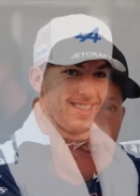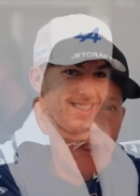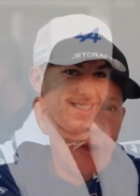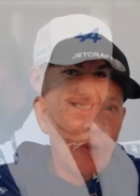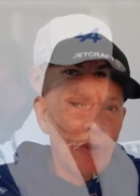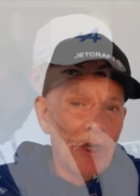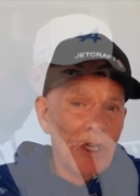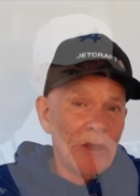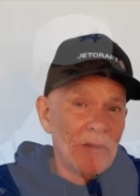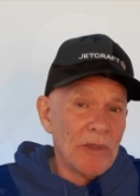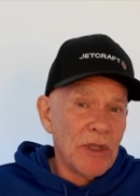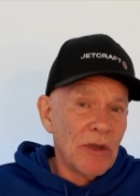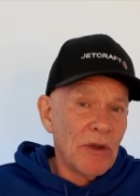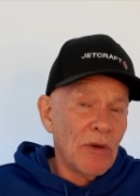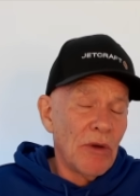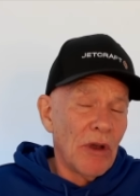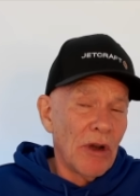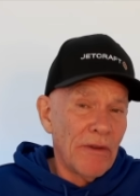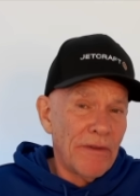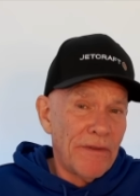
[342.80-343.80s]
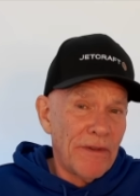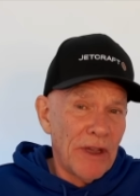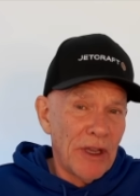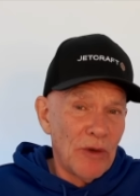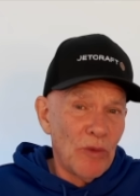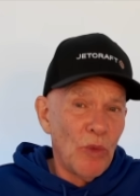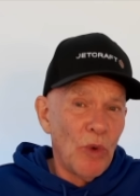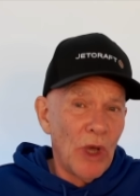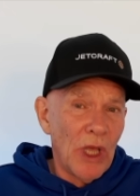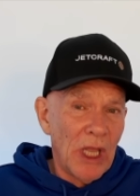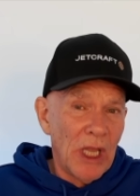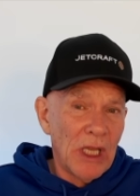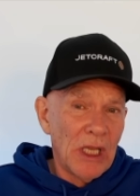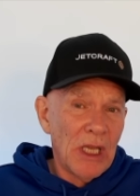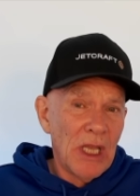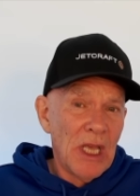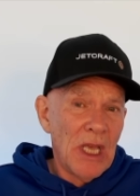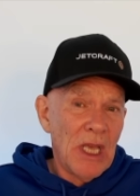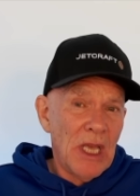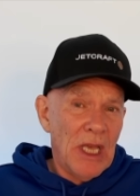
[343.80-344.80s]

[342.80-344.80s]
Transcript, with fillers: the Williams, who qualified well.